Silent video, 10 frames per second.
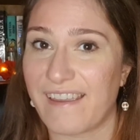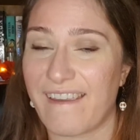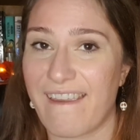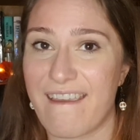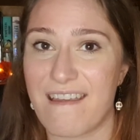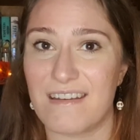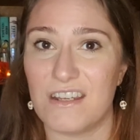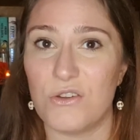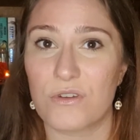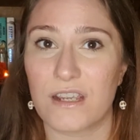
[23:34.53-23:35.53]
and
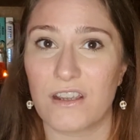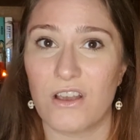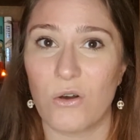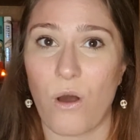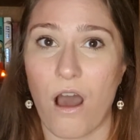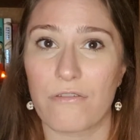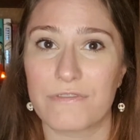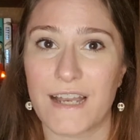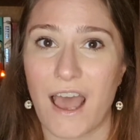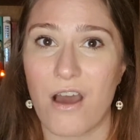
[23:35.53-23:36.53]
you can go off
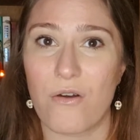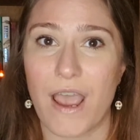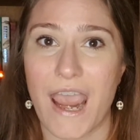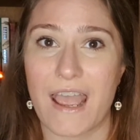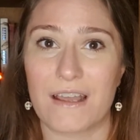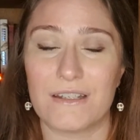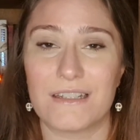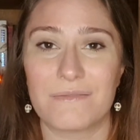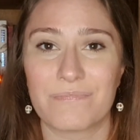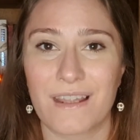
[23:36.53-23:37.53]
now
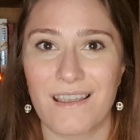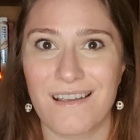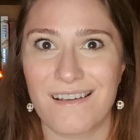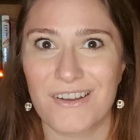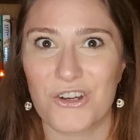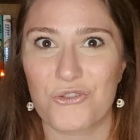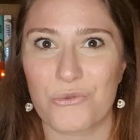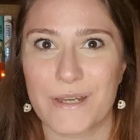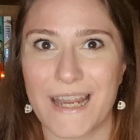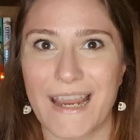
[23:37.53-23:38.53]
and
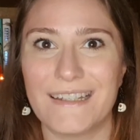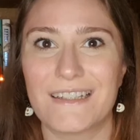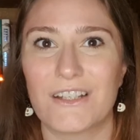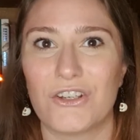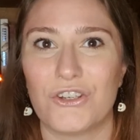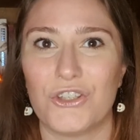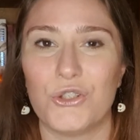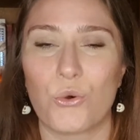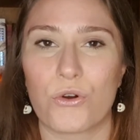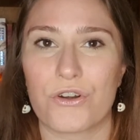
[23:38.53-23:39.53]
create
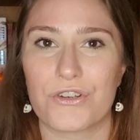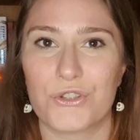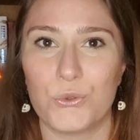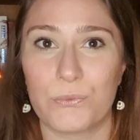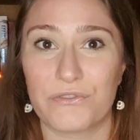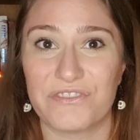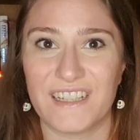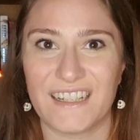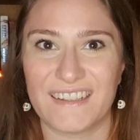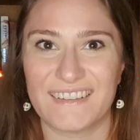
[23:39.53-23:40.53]
your
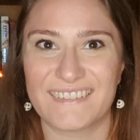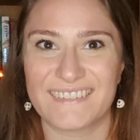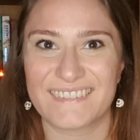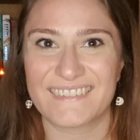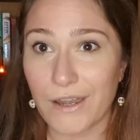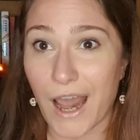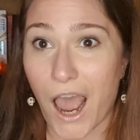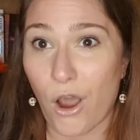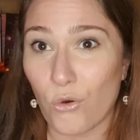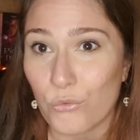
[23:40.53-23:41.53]
supervillain.
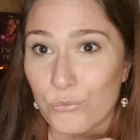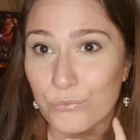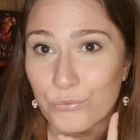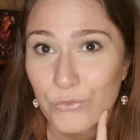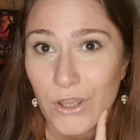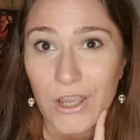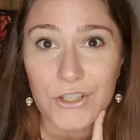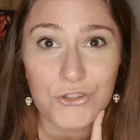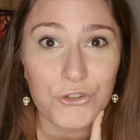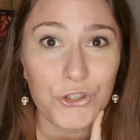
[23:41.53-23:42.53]
Now,
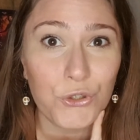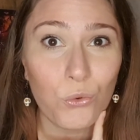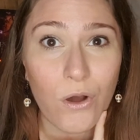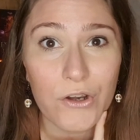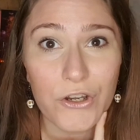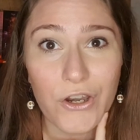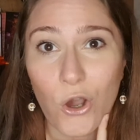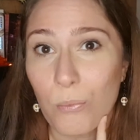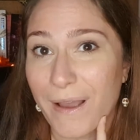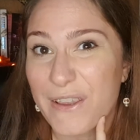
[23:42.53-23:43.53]
do you want to
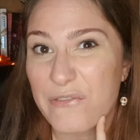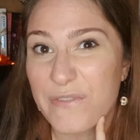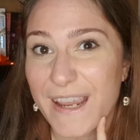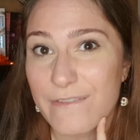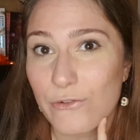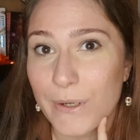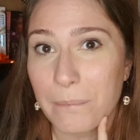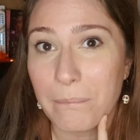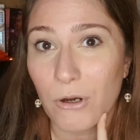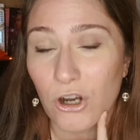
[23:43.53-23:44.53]
know my favorite
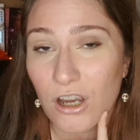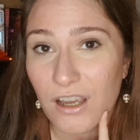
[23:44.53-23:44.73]
book